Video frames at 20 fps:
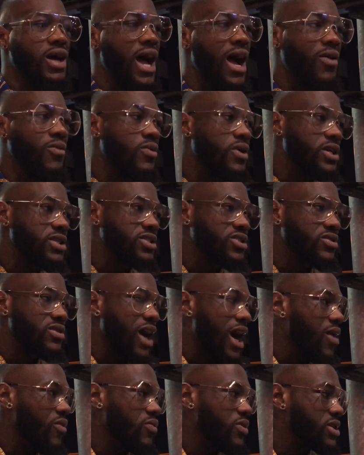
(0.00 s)
I wish
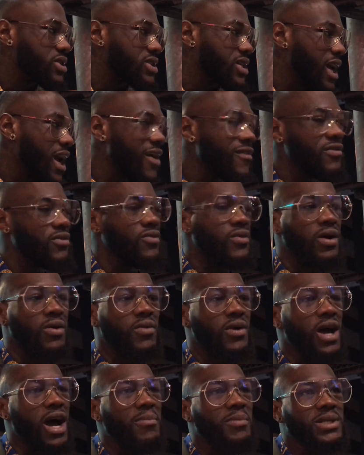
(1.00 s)
I wish
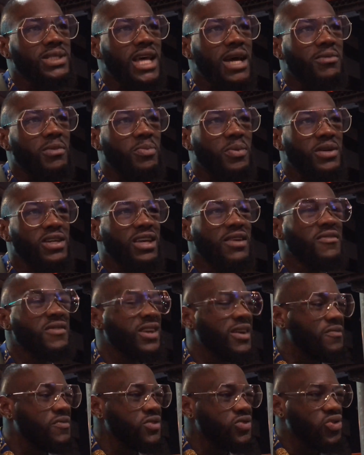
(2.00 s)
everyone well. I'm a type of person,
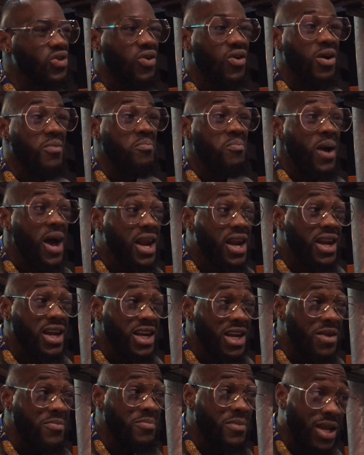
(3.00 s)
even if you're doing better
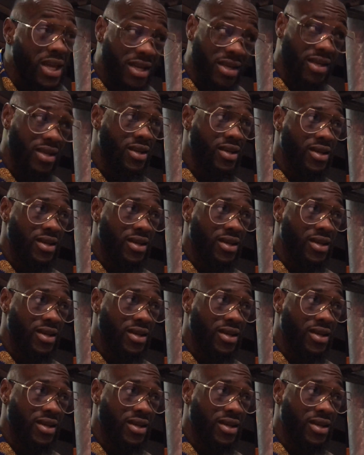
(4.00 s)
than me,